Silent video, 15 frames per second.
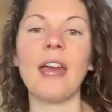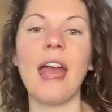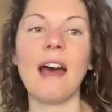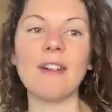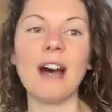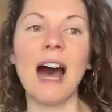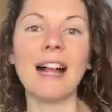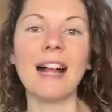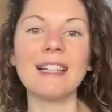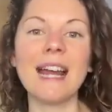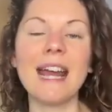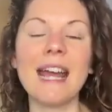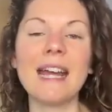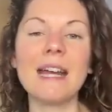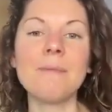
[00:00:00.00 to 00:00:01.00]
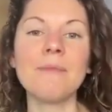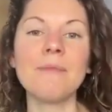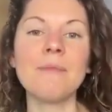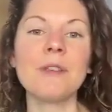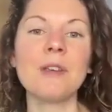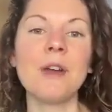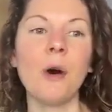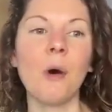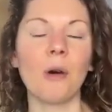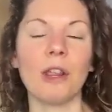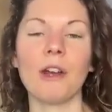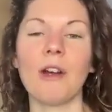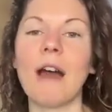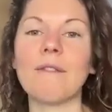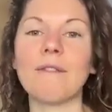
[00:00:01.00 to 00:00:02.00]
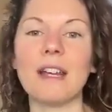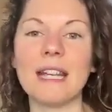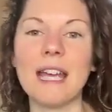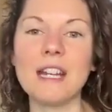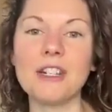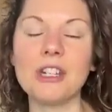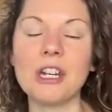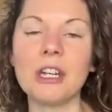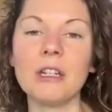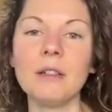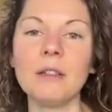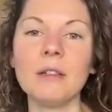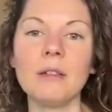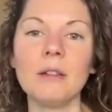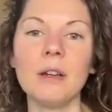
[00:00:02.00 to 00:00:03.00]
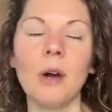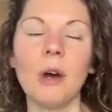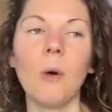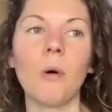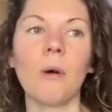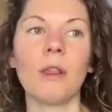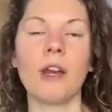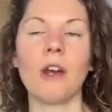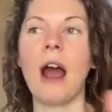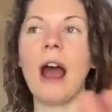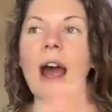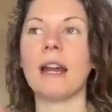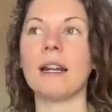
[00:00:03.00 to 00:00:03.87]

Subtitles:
have a holiday or they're on vacation or they're